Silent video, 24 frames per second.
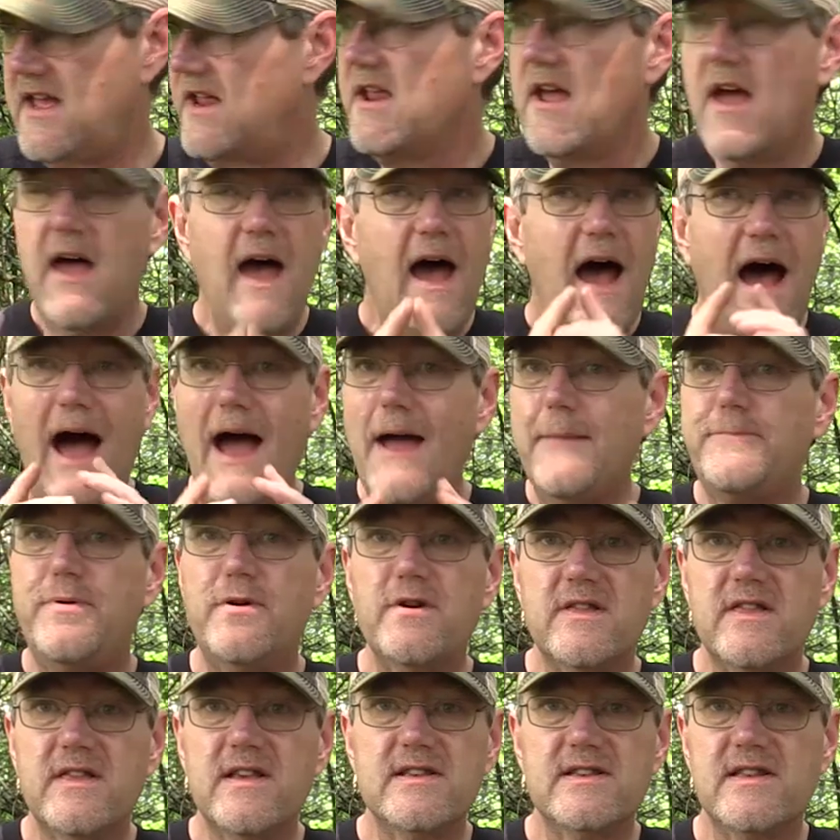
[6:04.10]
that I
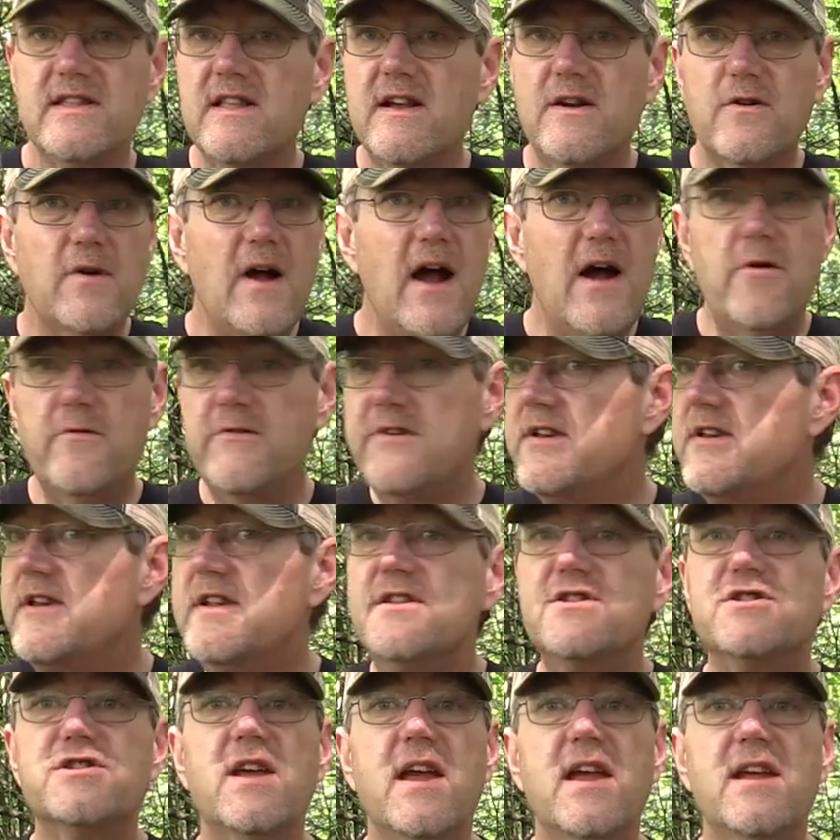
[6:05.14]
put this in the ground and
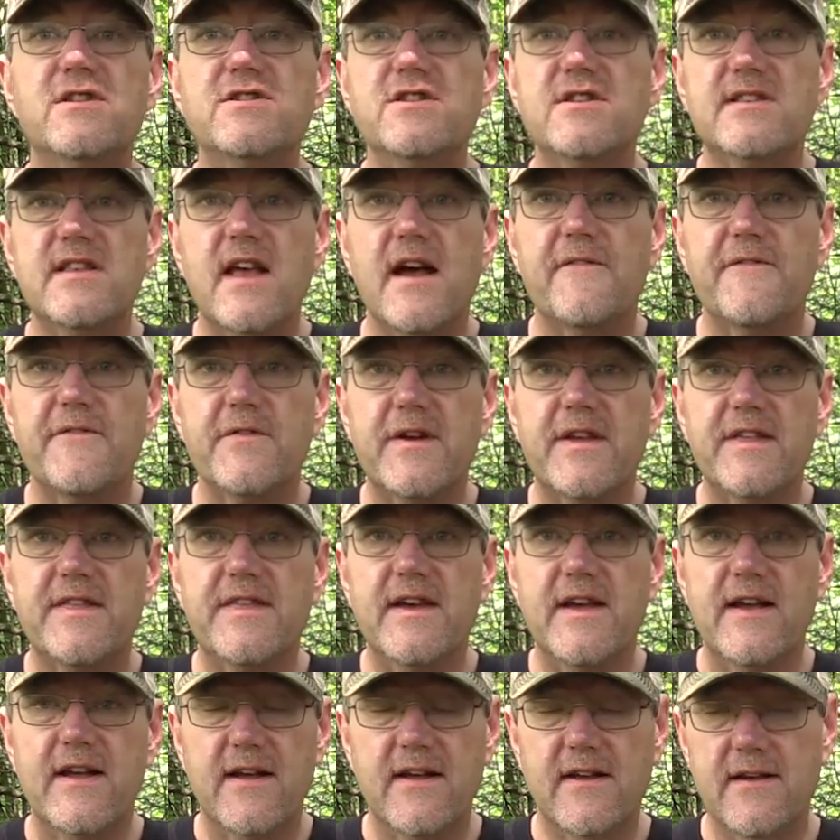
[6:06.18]
it changes
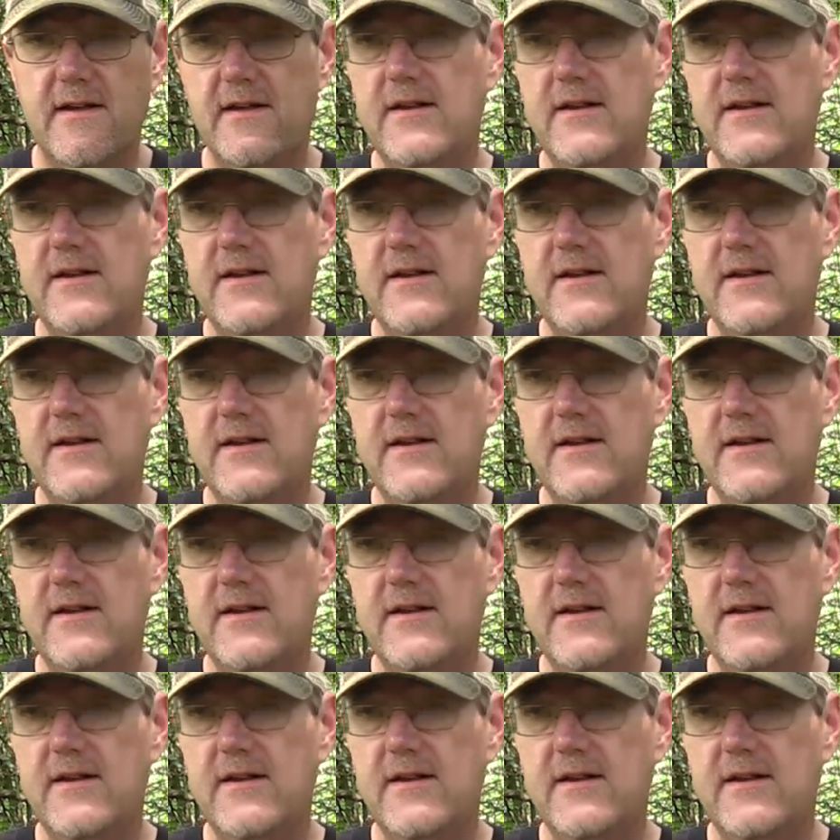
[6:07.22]
everything.